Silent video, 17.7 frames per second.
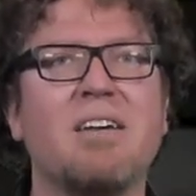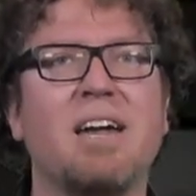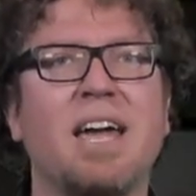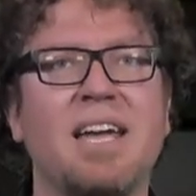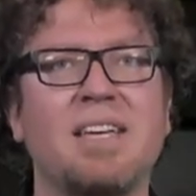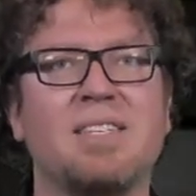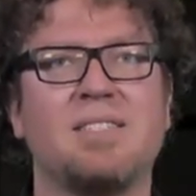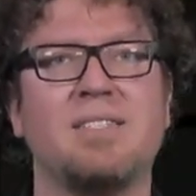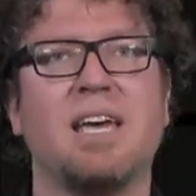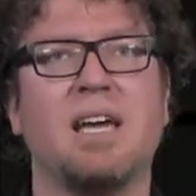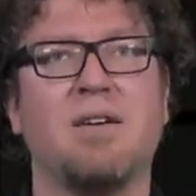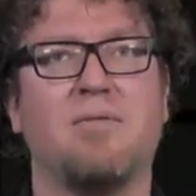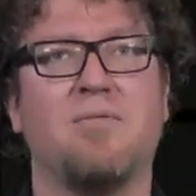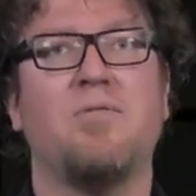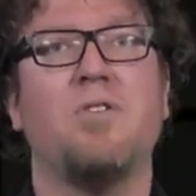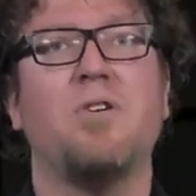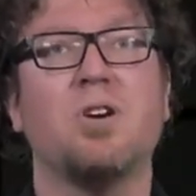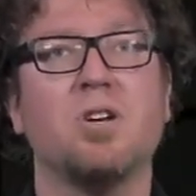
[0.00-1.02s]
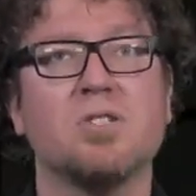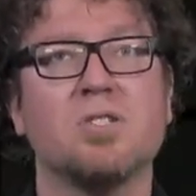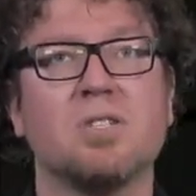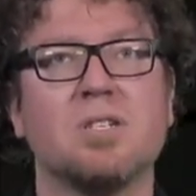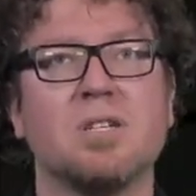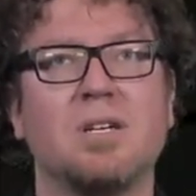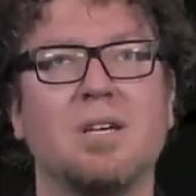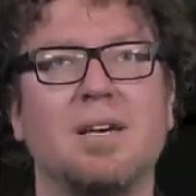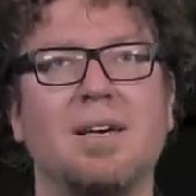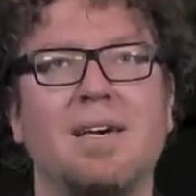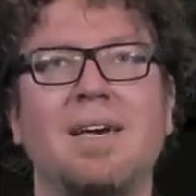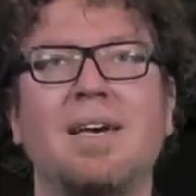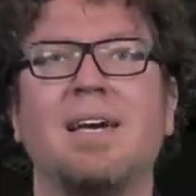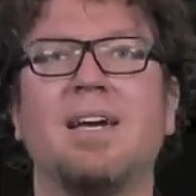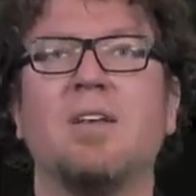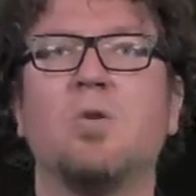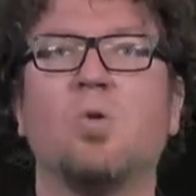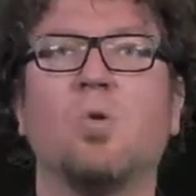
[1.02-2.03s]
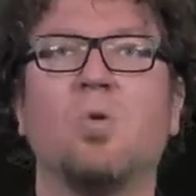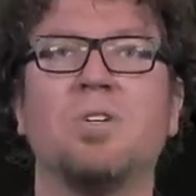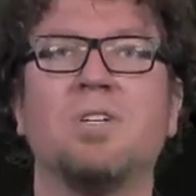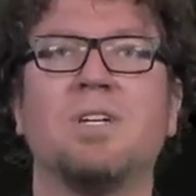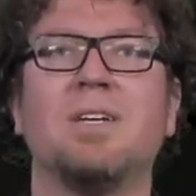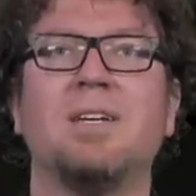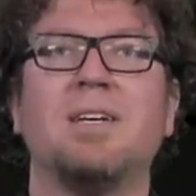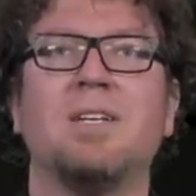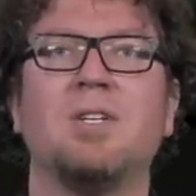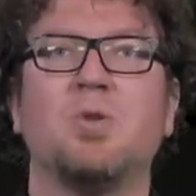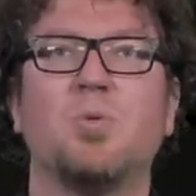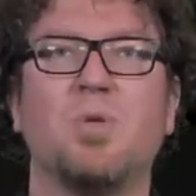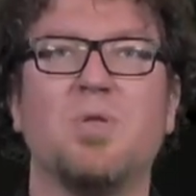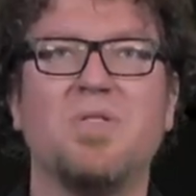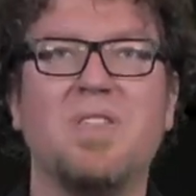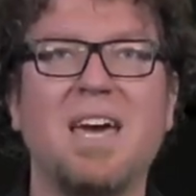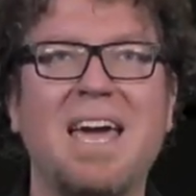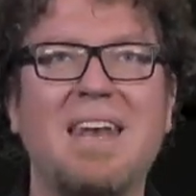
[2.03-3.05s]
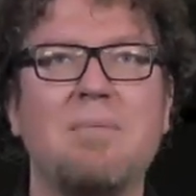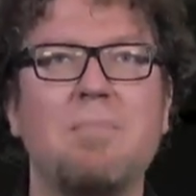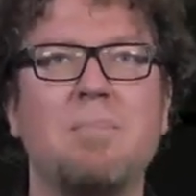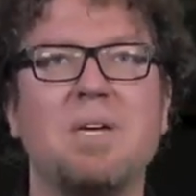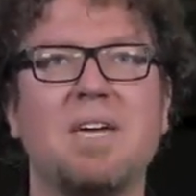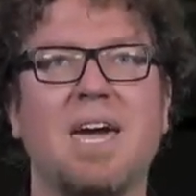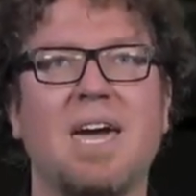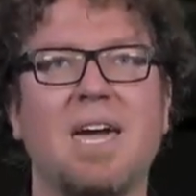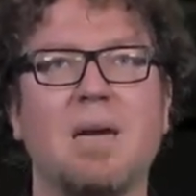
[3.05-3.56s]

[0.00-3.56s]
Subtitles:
haystack first in order to then be